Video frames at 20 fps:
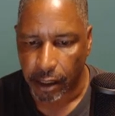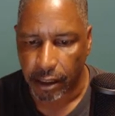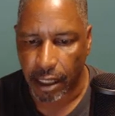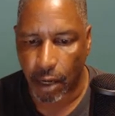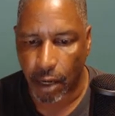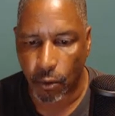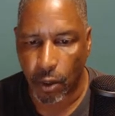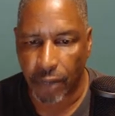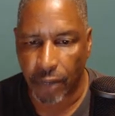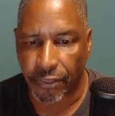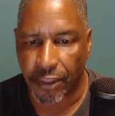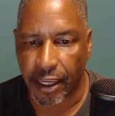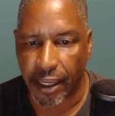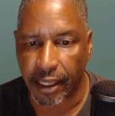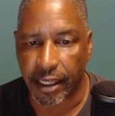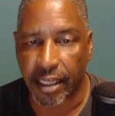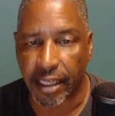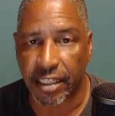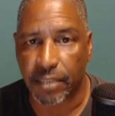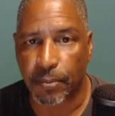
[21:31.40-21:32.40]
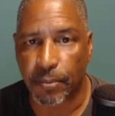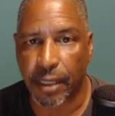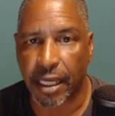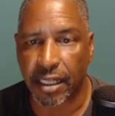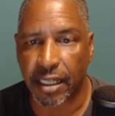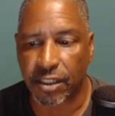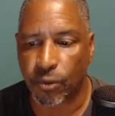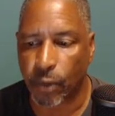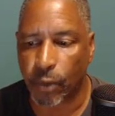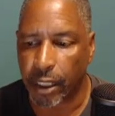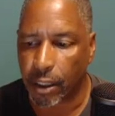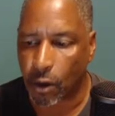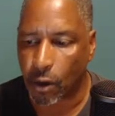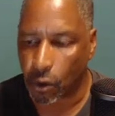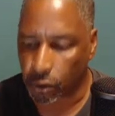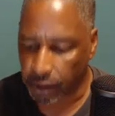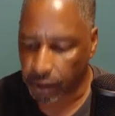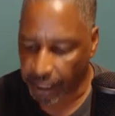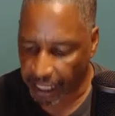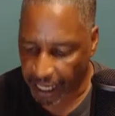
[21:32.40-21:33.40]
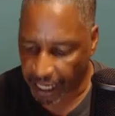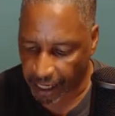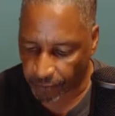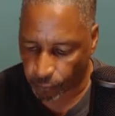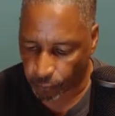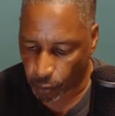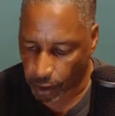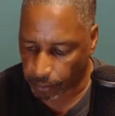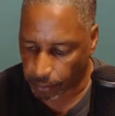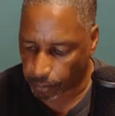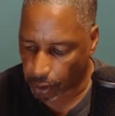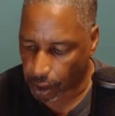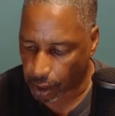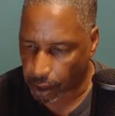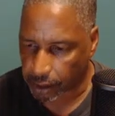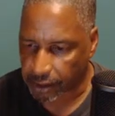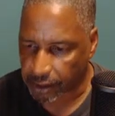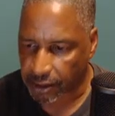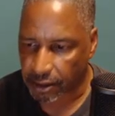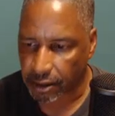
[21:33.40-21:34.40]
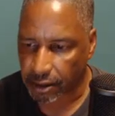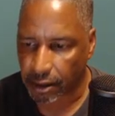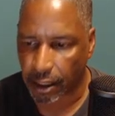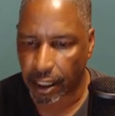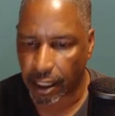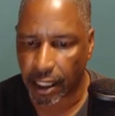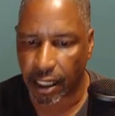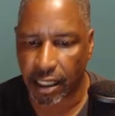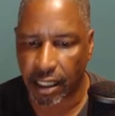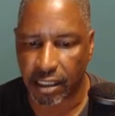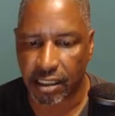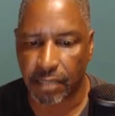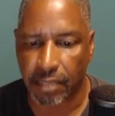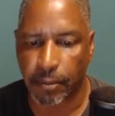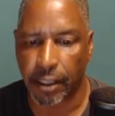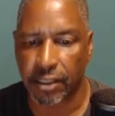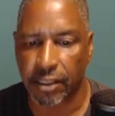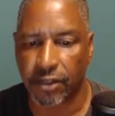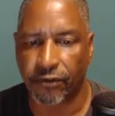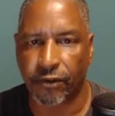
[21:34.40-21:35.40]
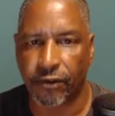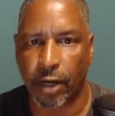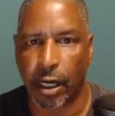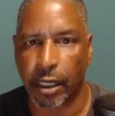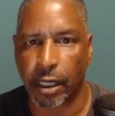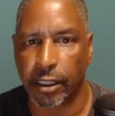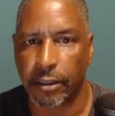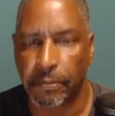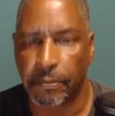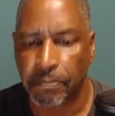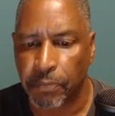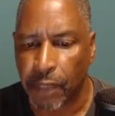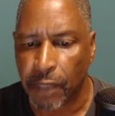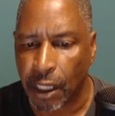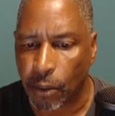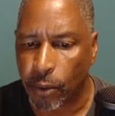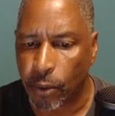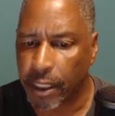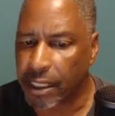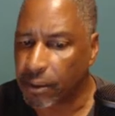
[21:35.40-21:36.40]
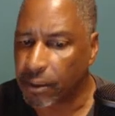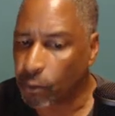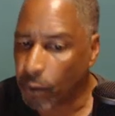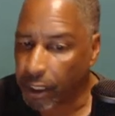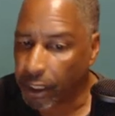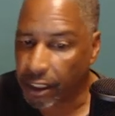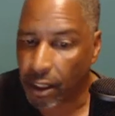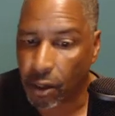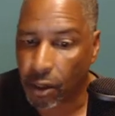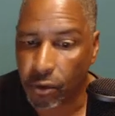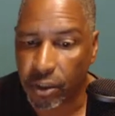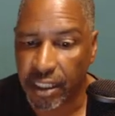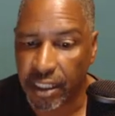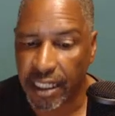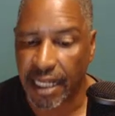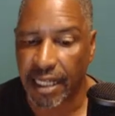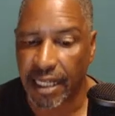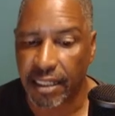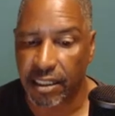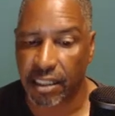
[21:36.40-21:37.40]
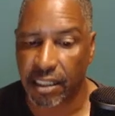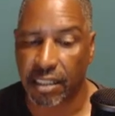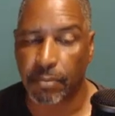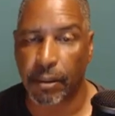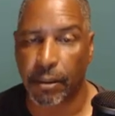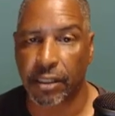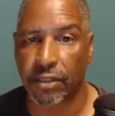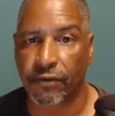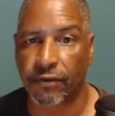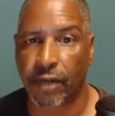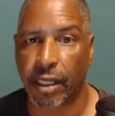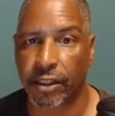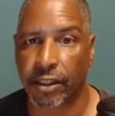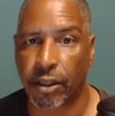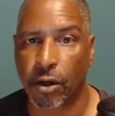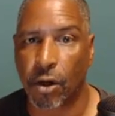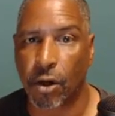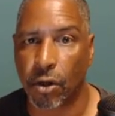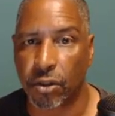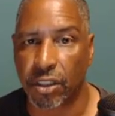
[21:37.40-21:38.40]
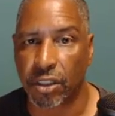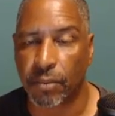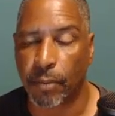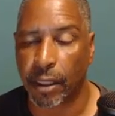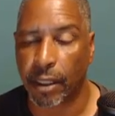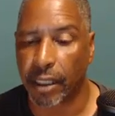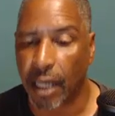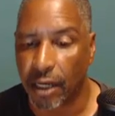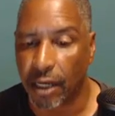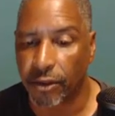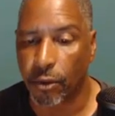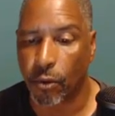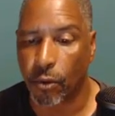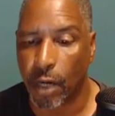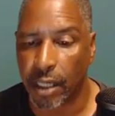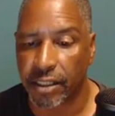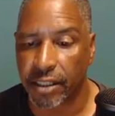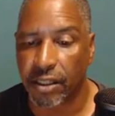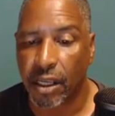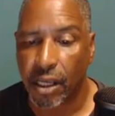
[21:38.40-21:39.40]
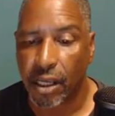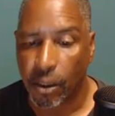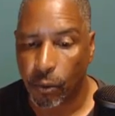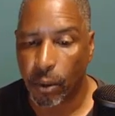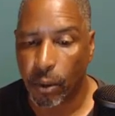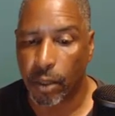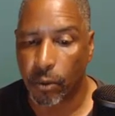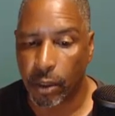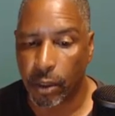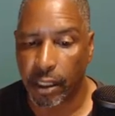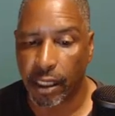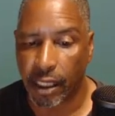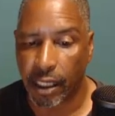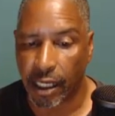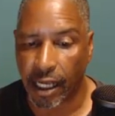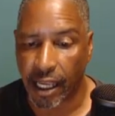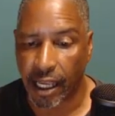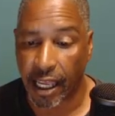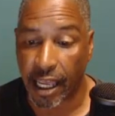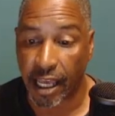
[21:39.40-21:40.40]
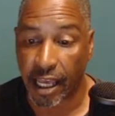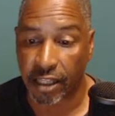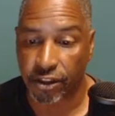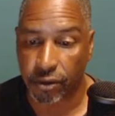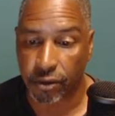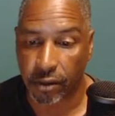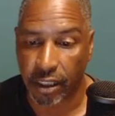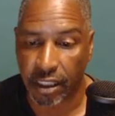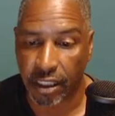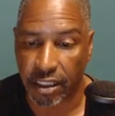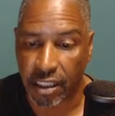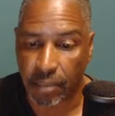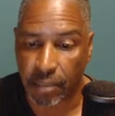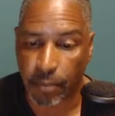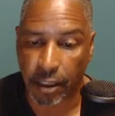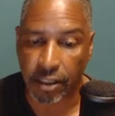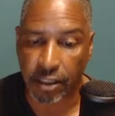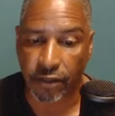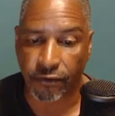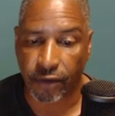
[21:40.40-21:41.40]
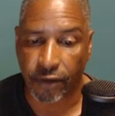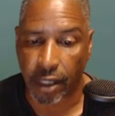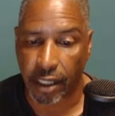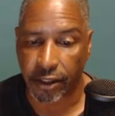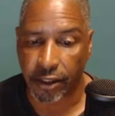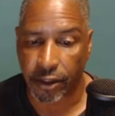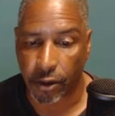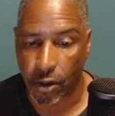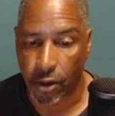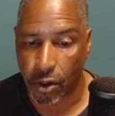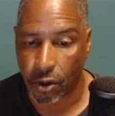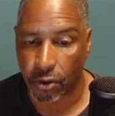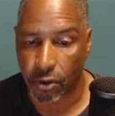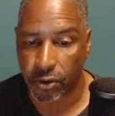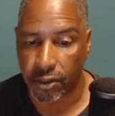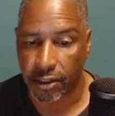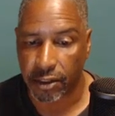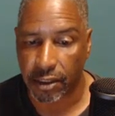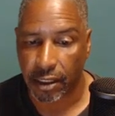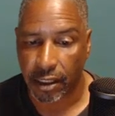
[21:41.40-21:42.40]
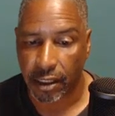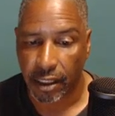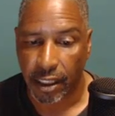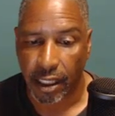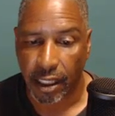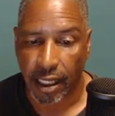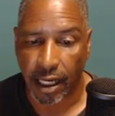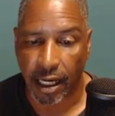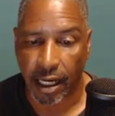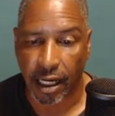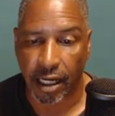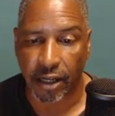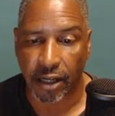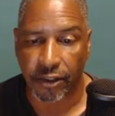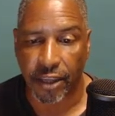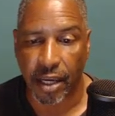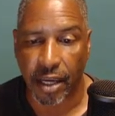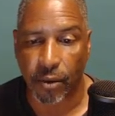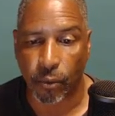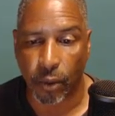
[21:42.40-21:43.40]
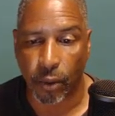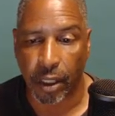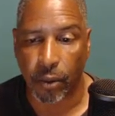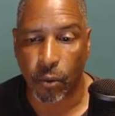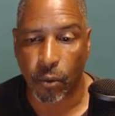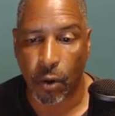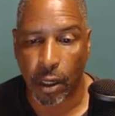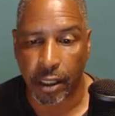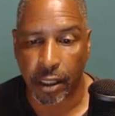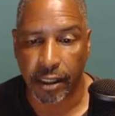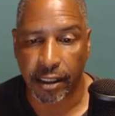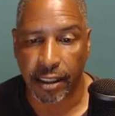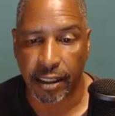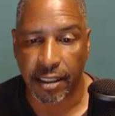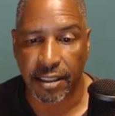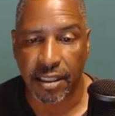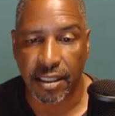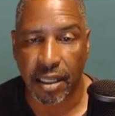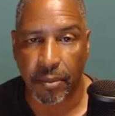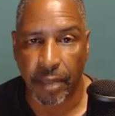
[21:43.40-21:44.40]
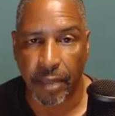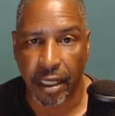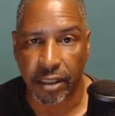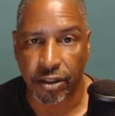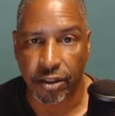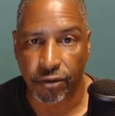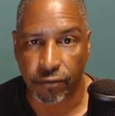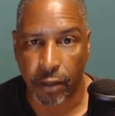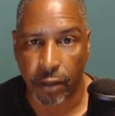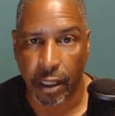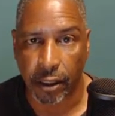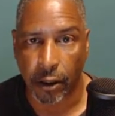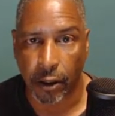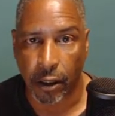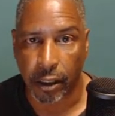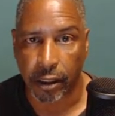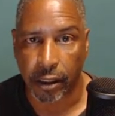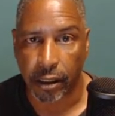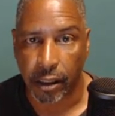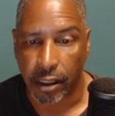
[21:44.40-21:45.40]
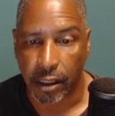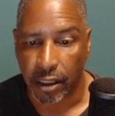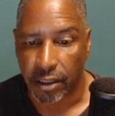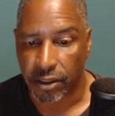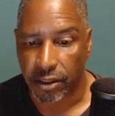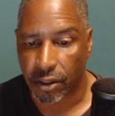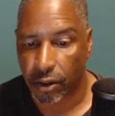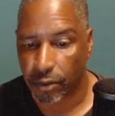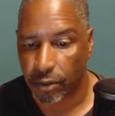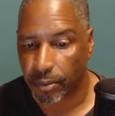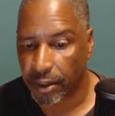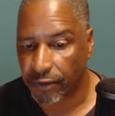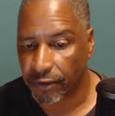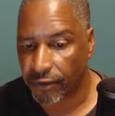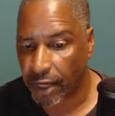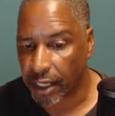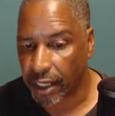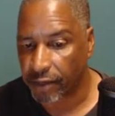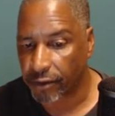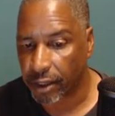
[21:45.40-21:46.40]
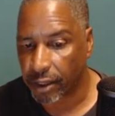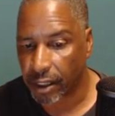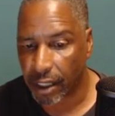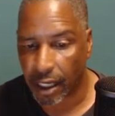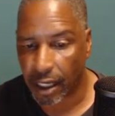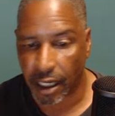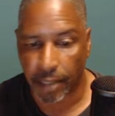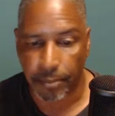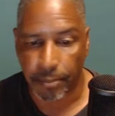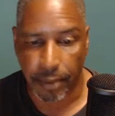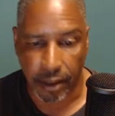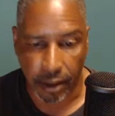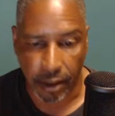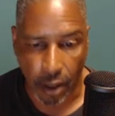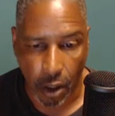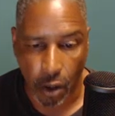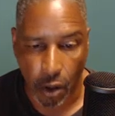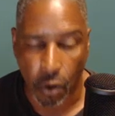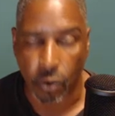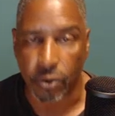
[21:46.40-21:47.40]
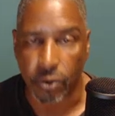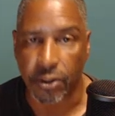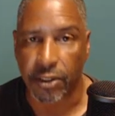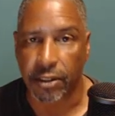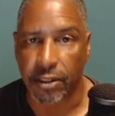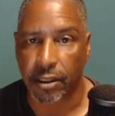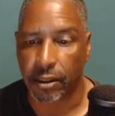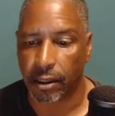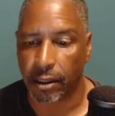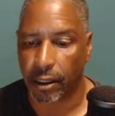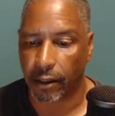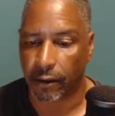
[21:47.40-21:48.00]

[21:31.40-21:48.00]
Now, one thing is, because we only have one box specified, we don't need to specify the host, but otherwise we would actually specify the host that we want this command to run on. So it'd be Vagrant up in host.